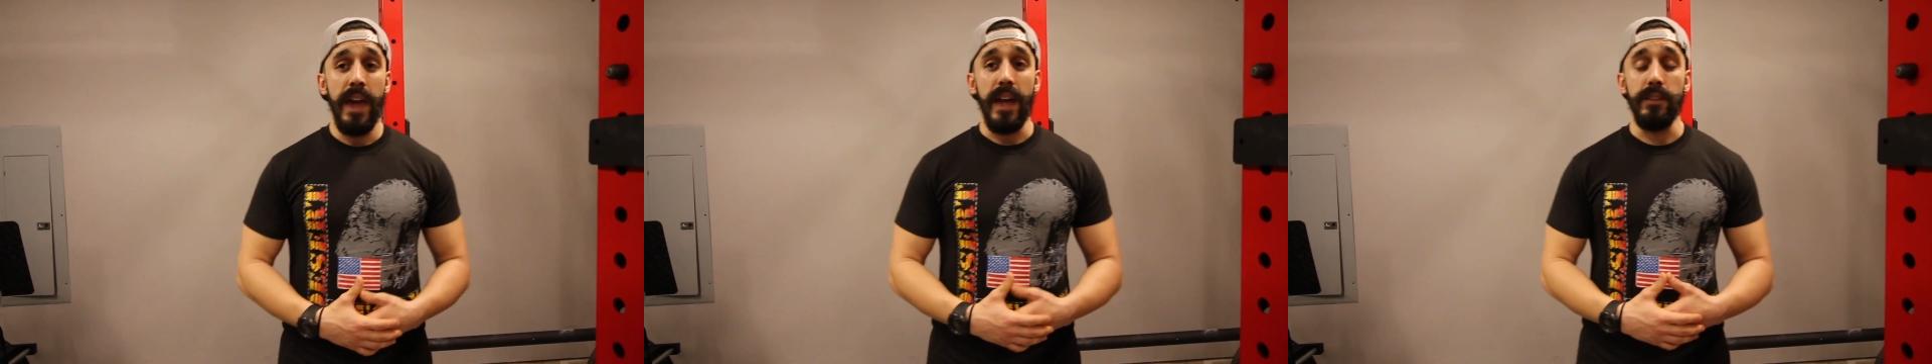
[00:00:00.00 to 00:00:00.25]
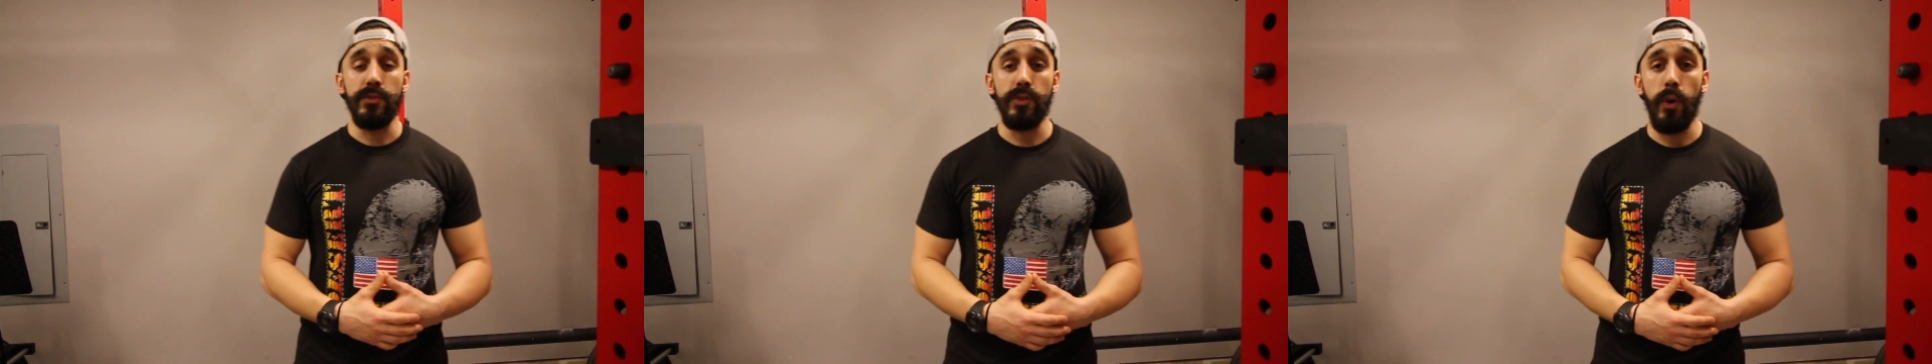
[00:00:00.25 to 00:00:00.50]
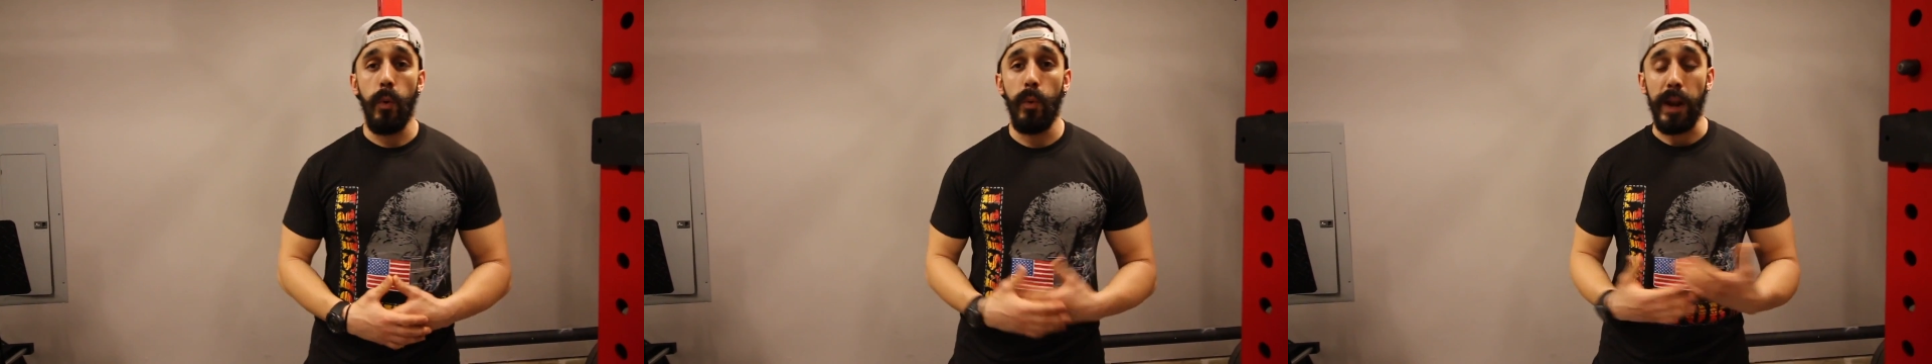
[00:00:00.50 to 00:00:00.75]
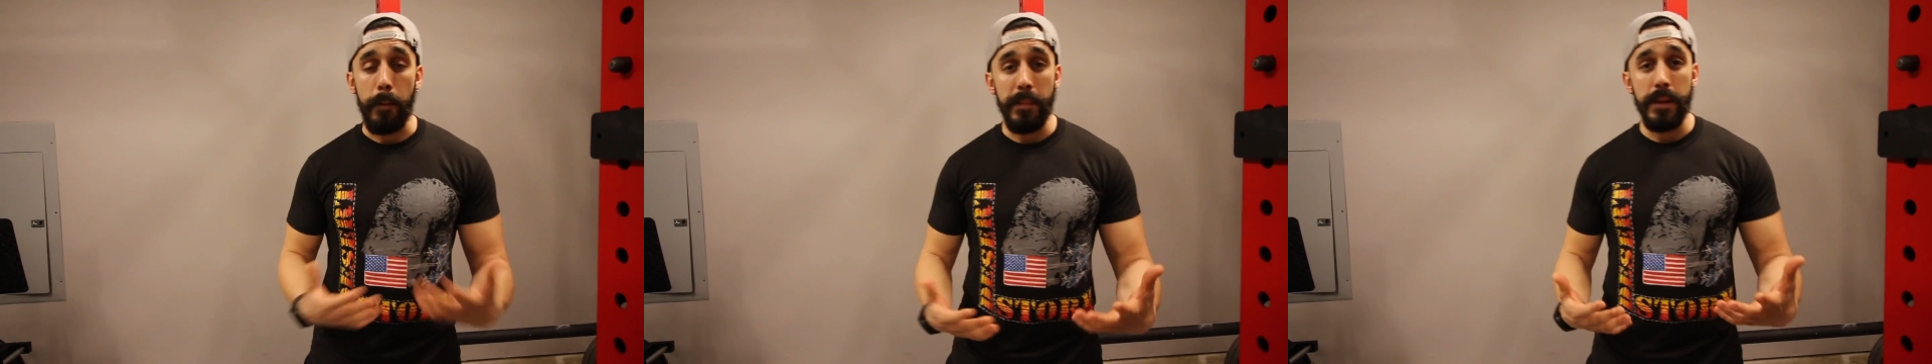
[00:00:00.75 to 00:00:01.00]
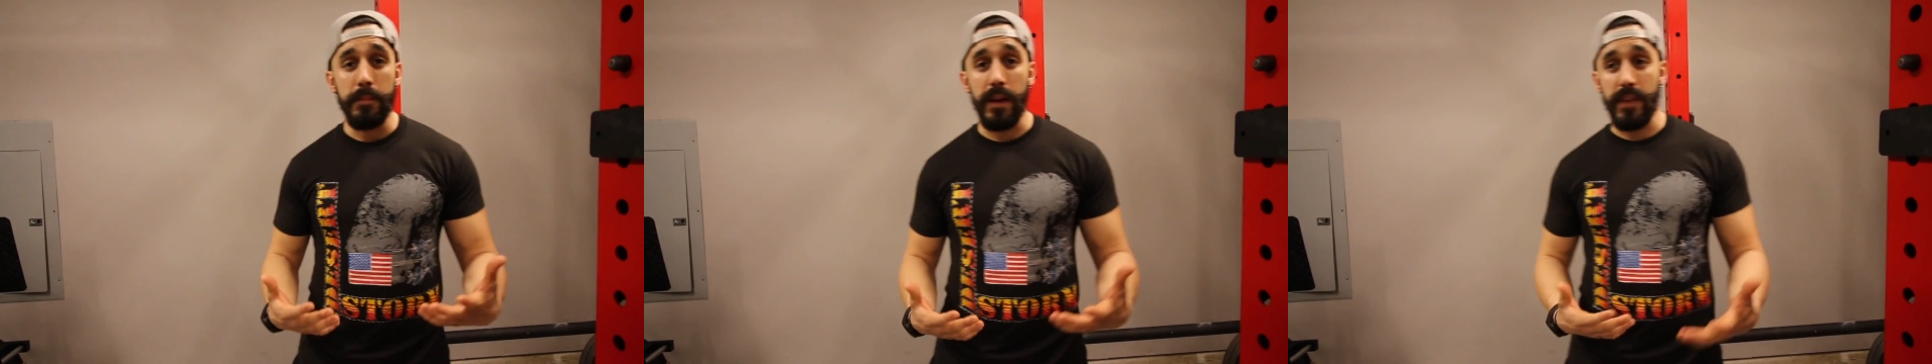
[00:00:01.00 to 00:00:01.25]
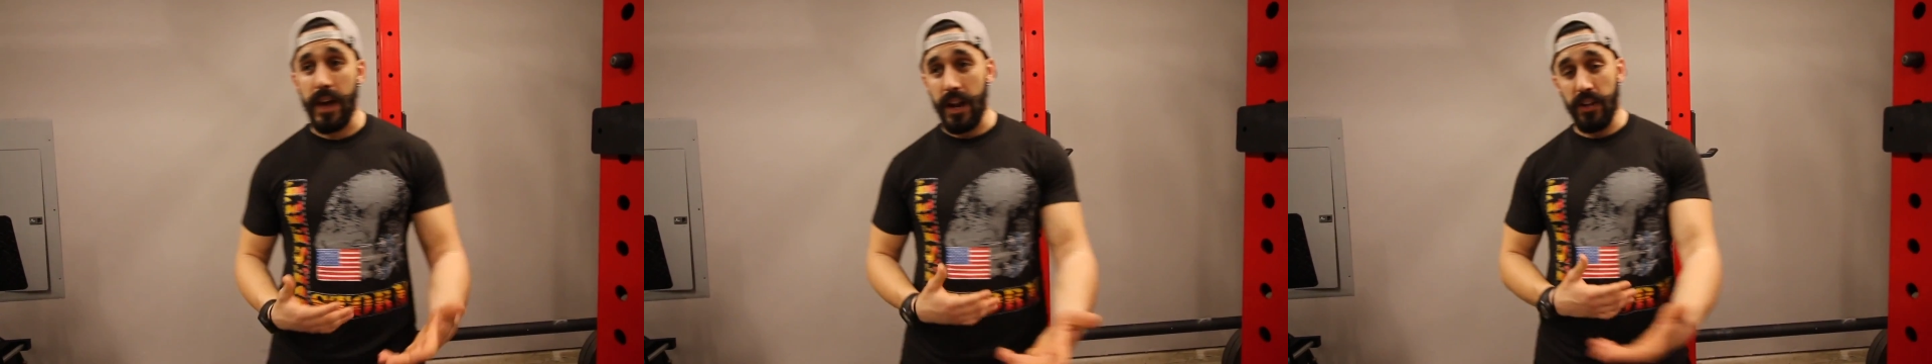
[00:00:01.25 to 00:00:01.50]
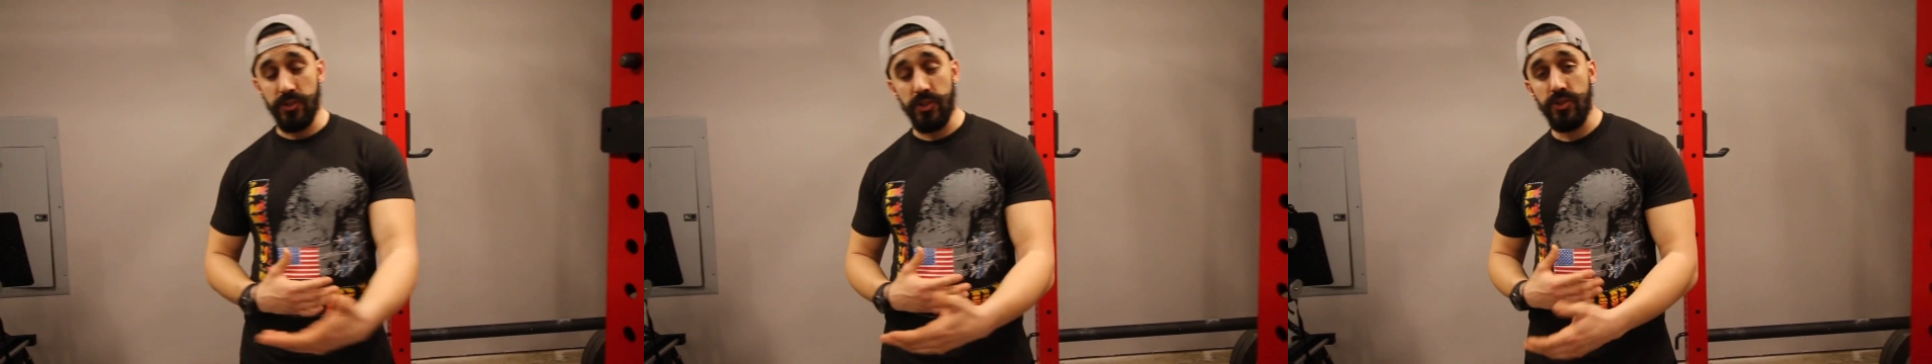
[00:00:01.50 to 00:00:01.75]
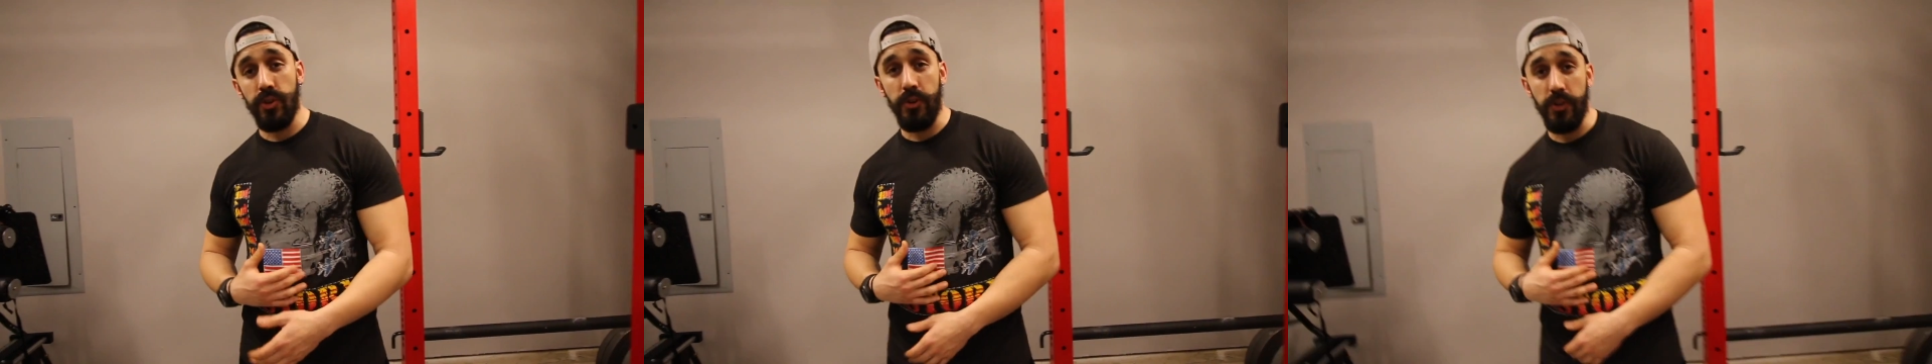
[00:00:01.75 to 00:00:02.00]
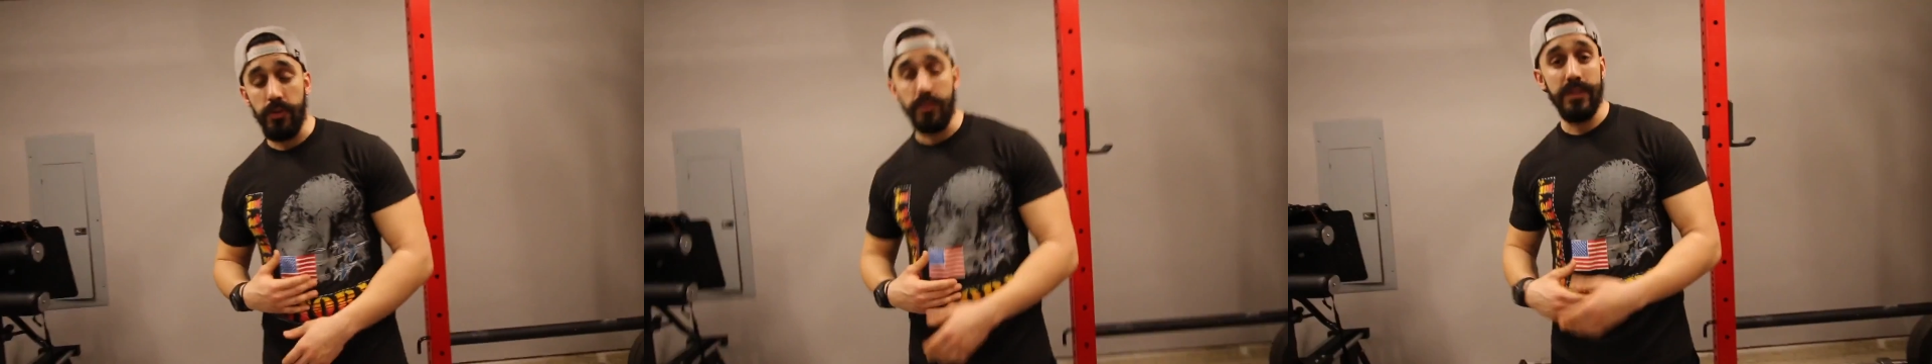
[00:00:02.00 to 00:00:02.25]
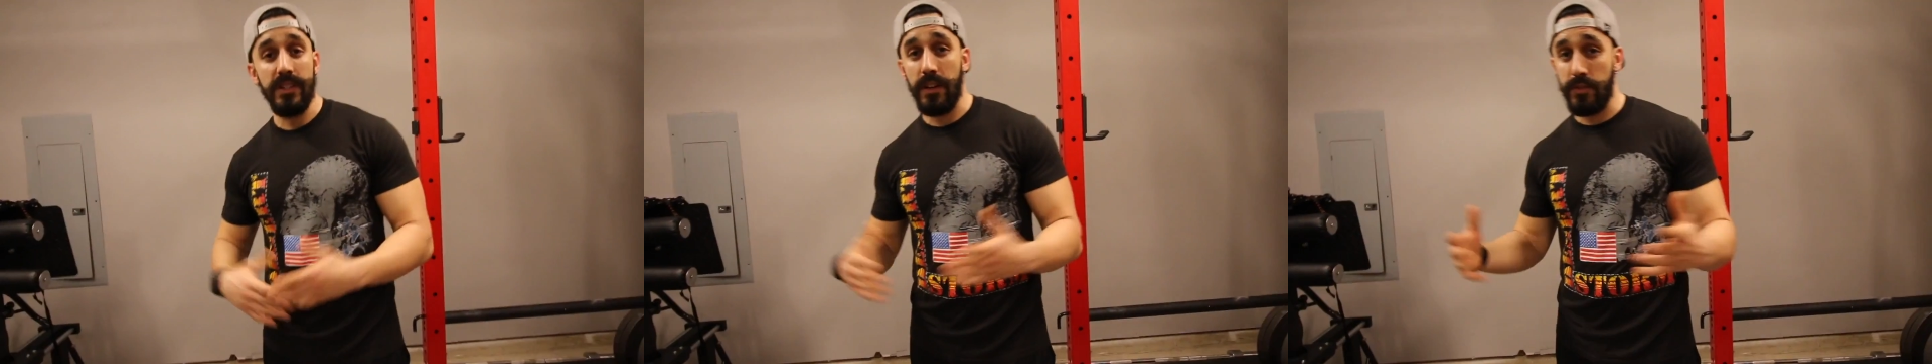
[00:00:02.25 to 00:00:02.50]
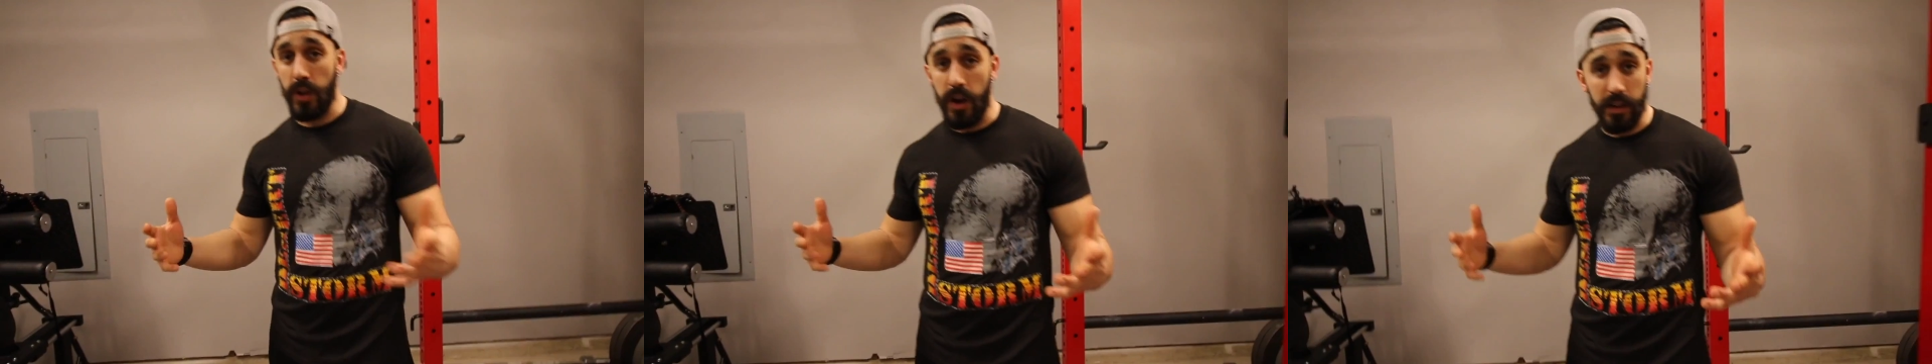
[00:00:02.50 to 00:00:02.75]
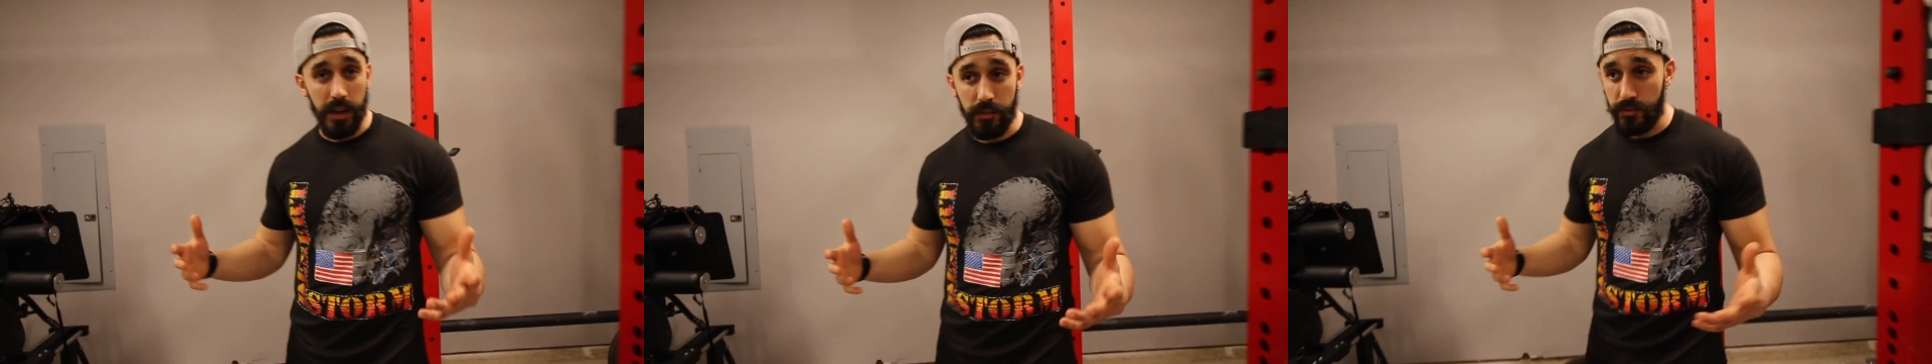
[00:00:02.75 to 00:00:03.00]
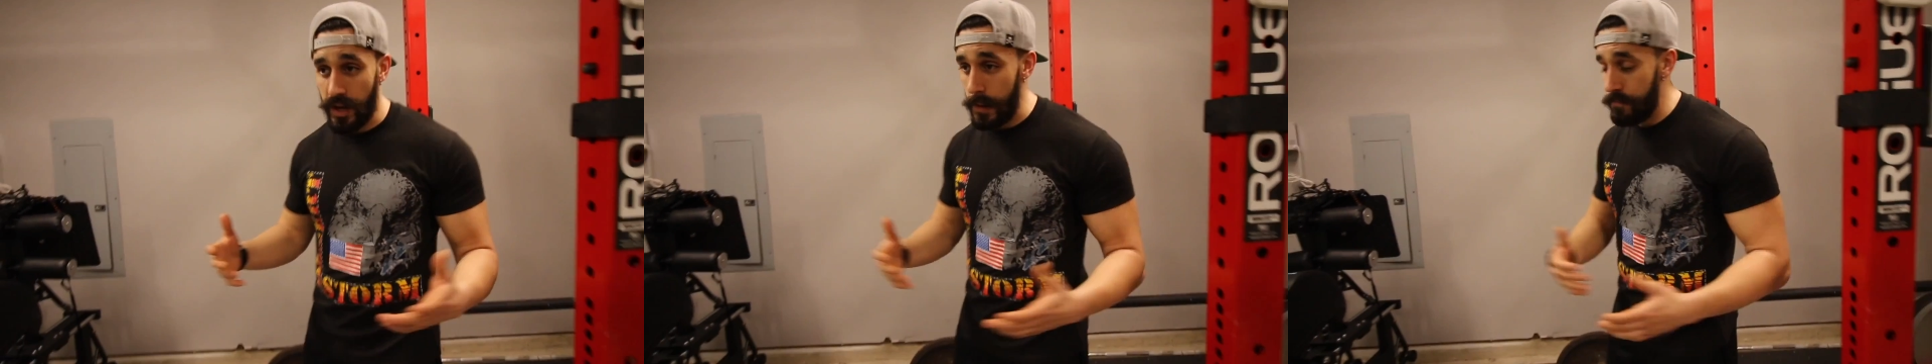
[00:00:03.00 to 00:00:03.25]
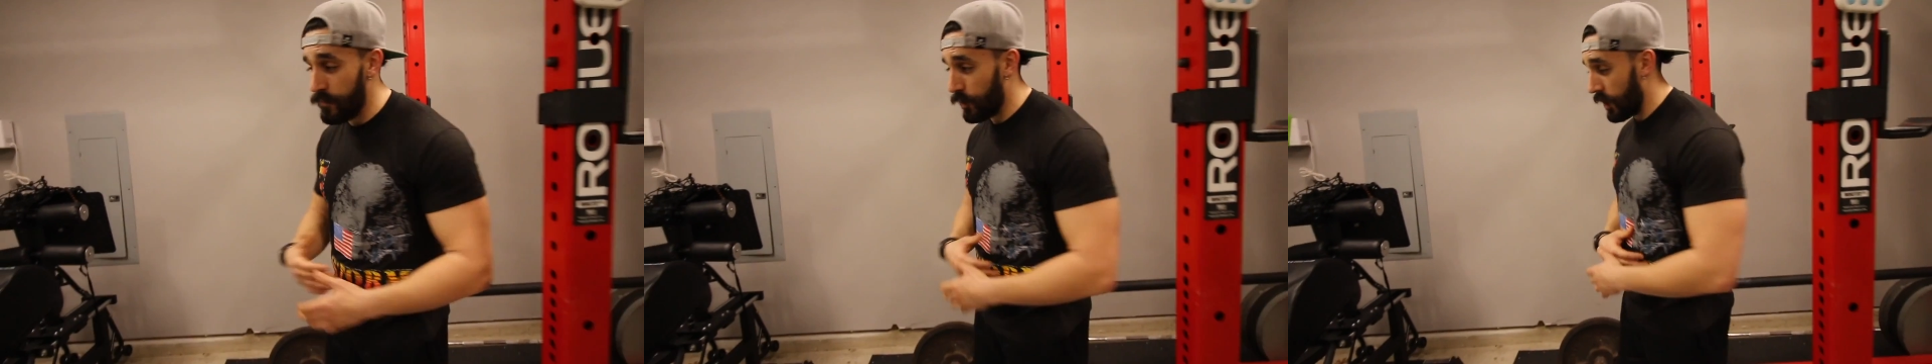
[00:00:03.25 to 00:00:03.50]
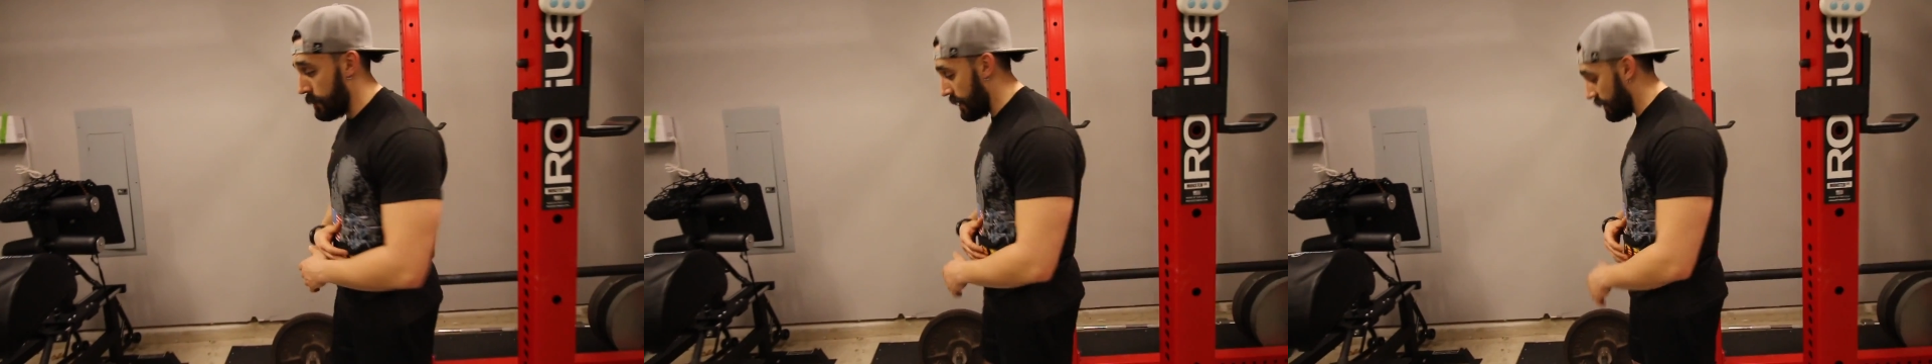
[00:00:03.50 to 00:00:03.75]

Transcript: And so what I mean by that, I'll just show you instead of talking, right? We're gonna